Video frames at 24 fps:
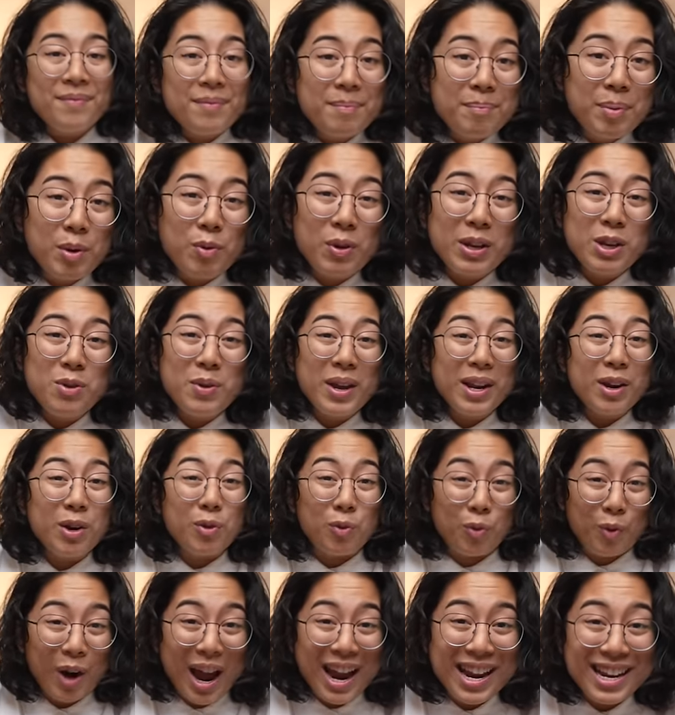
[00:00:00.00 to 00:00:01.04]
But when you get it
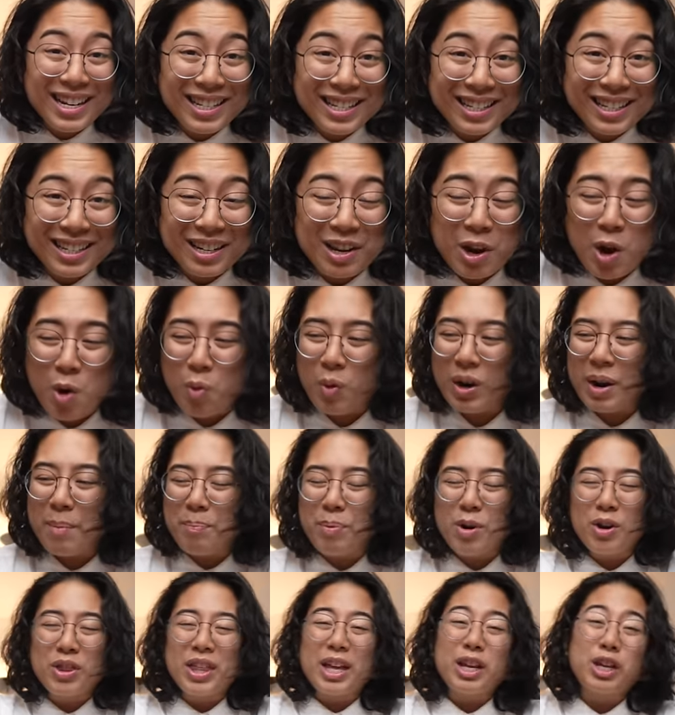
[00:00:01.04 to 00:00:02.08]
right, when a
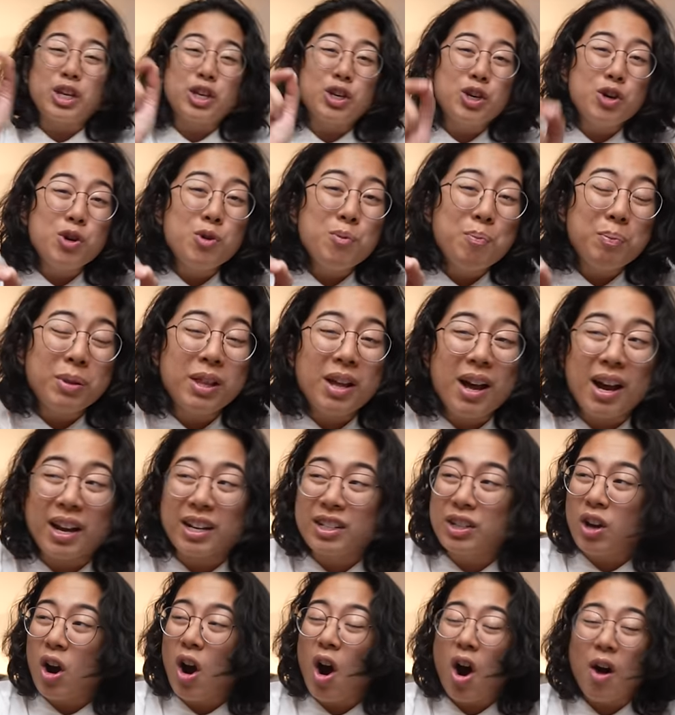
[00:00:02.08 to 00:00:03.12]
book that you
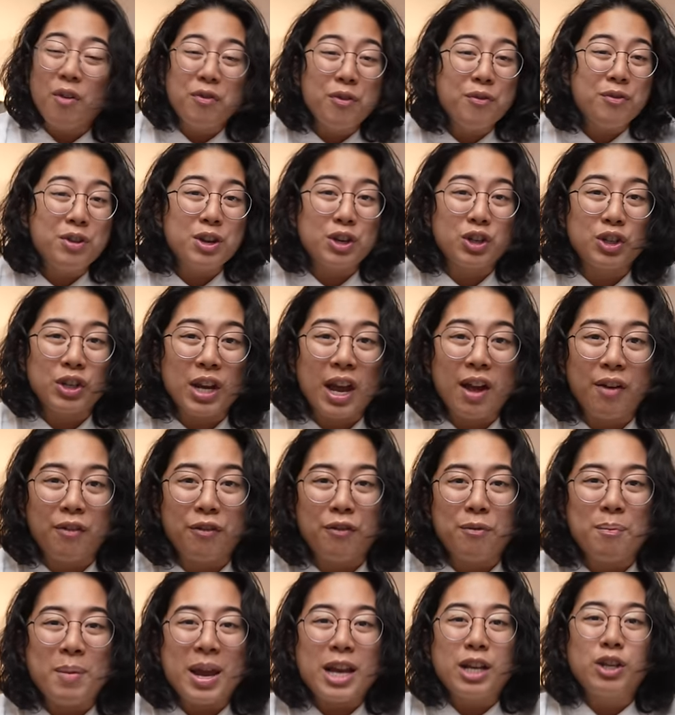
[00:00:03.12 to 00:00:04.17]
plucked off of the
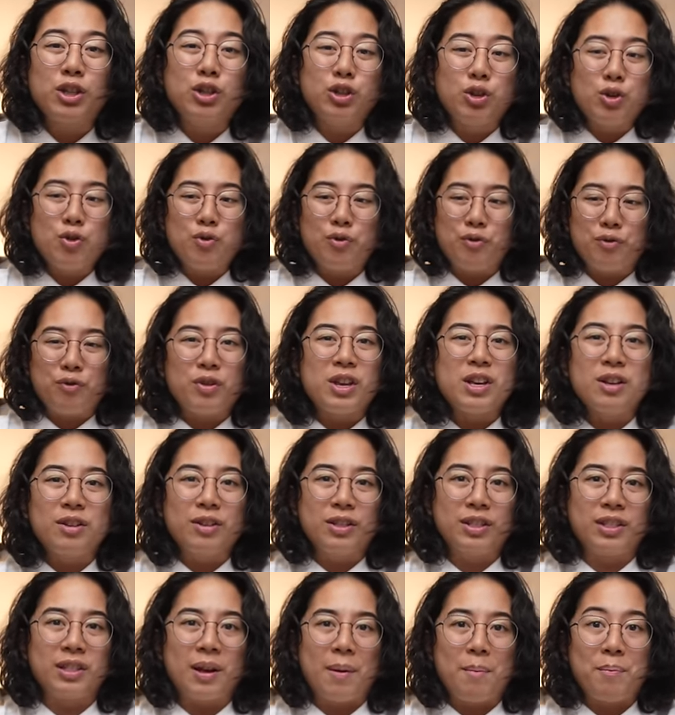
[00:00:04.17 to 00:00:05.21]
shelf makes you feel
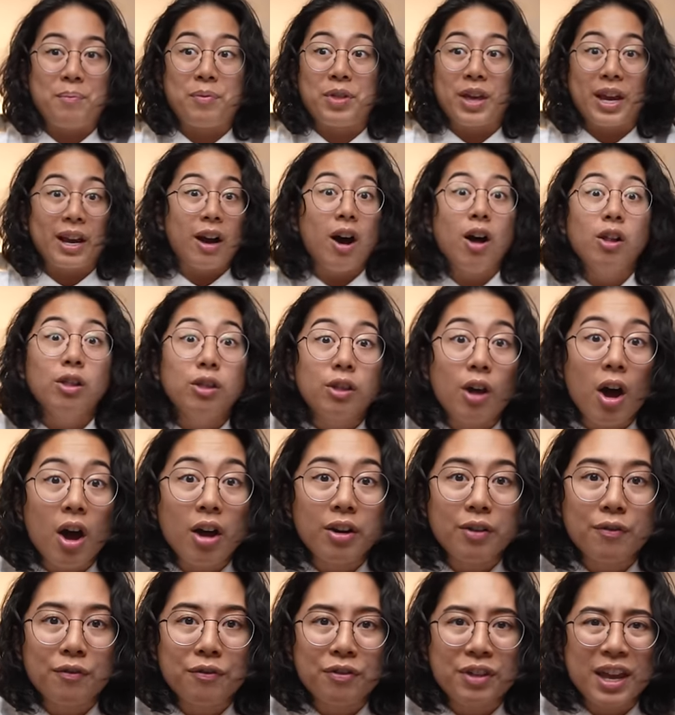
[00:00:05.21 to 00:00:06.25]
something, a
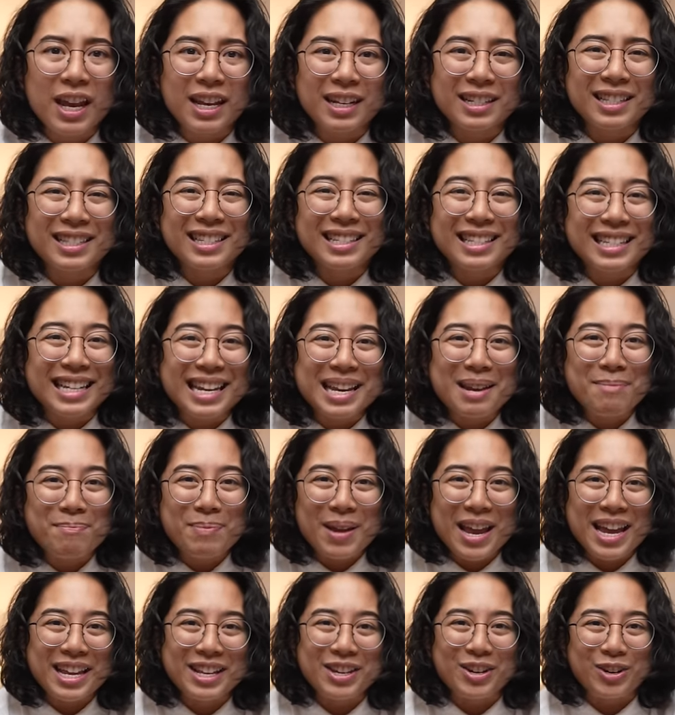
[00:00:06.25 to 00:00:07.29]
lot of things deep
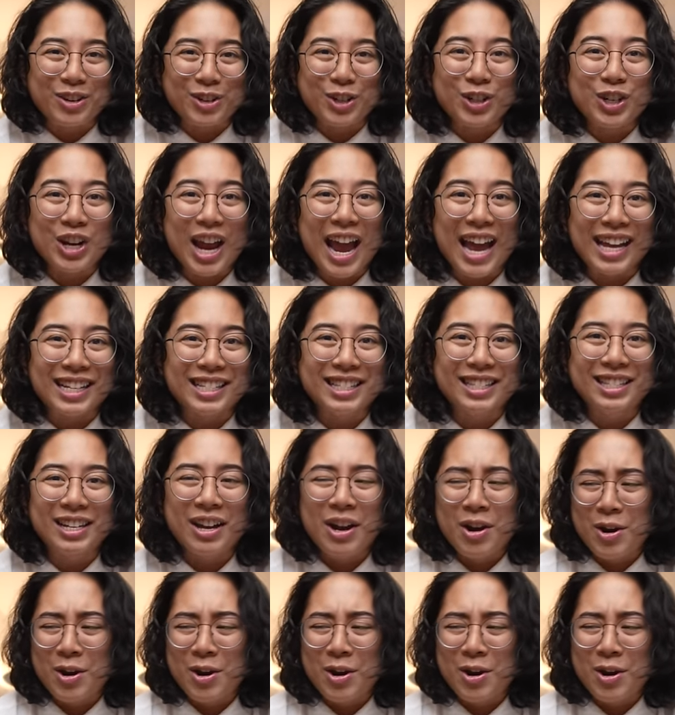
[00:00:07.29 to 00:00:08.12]
in your chest,